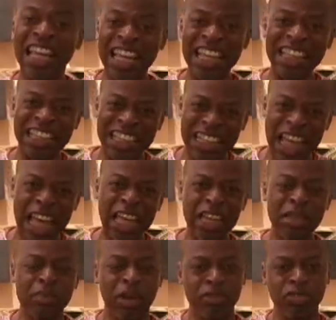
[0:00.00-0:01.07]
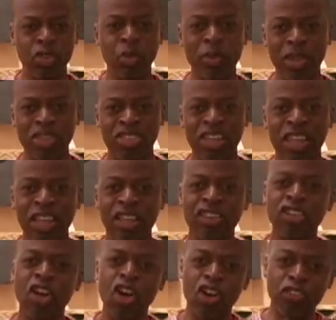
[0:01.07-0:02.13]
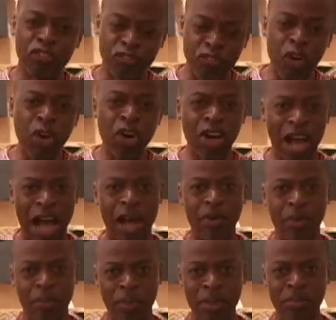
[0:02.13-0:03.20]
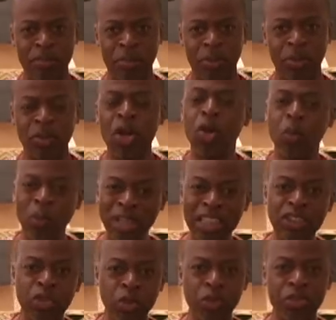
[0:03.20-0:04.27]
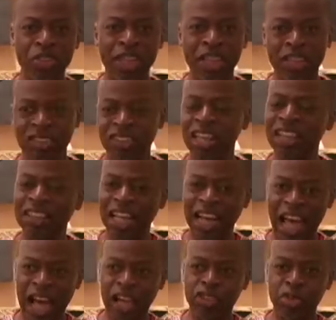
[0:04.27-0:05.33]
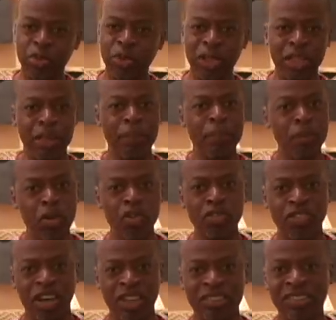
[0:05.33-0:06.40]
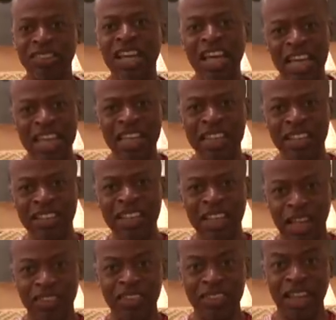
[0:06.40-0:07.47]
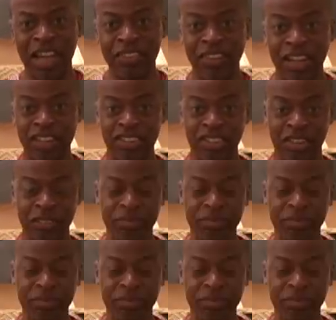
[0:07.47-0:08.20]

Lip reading: in the name of doing things for our people, we do things that actually move us in the other direction.